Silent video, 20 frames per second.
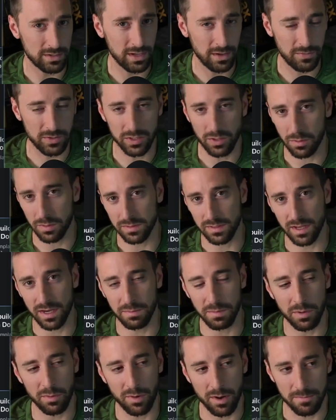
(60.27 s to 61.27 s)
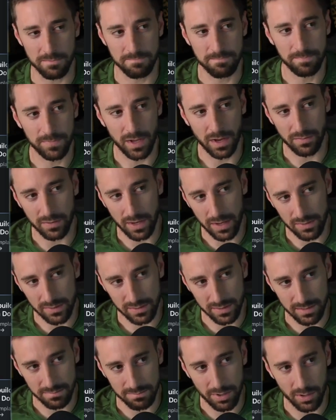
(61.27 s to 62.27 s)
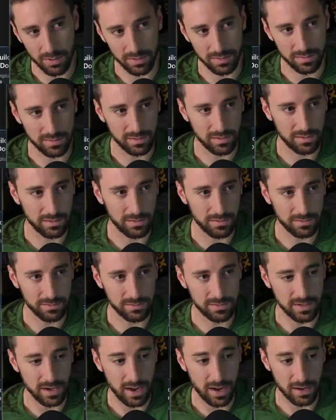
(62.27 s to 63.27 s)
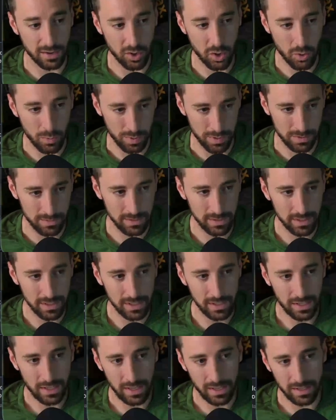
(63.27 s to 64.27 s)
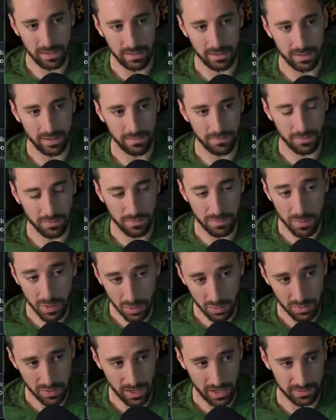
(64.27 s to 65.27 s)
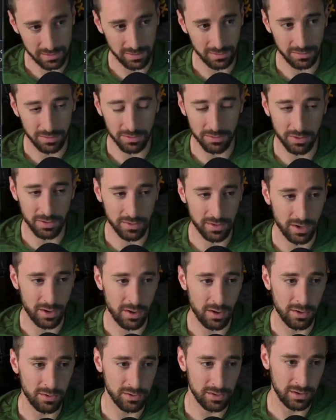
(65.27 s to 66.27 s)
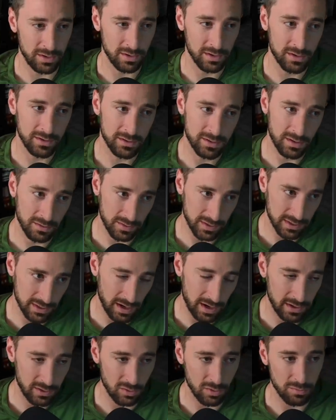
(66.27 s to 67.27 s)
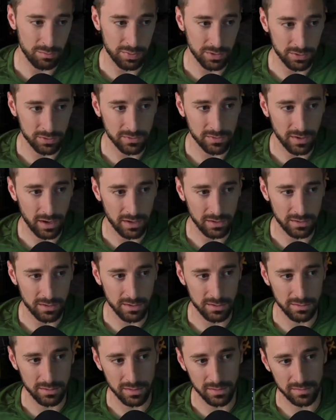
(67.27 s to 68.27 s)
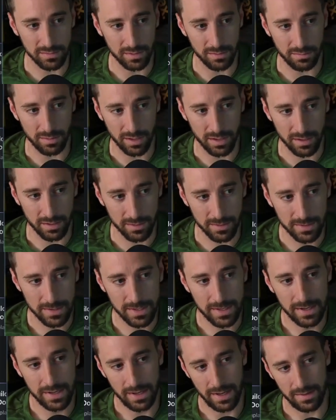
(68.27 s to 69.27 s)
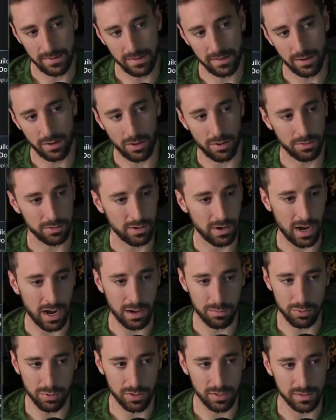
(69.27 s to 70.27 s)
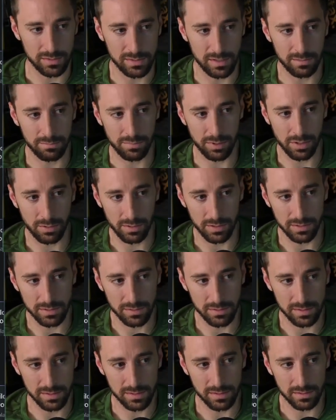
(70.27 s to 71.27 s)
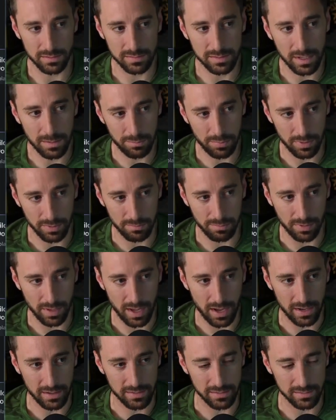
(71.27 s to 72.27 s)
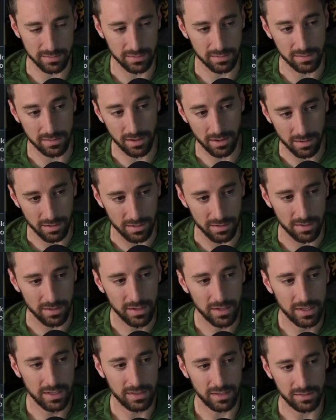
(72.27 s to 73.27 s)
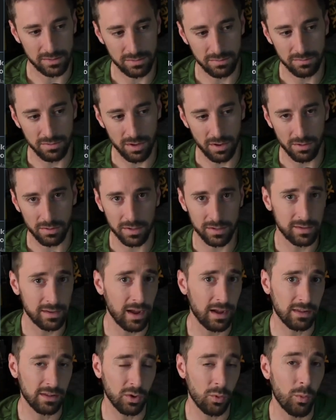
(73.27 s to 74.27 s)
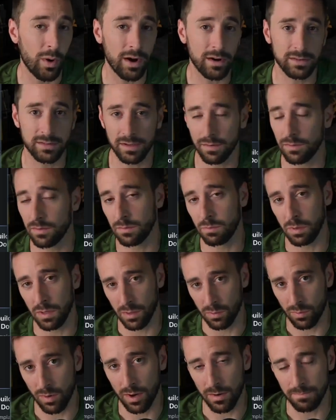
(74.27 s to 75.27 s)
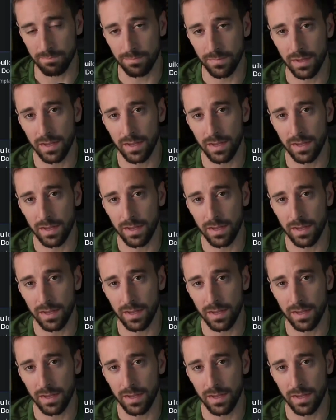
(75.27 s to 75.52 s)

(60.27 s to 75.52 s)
stuff is always going to be run. Now I've got this components doc open. And if you're familiar with Astro, you'll know that all the server side or build side code is done right here, and then all your output is done below it. So this little template block, this guard, lets you know exactly where stuff is being run.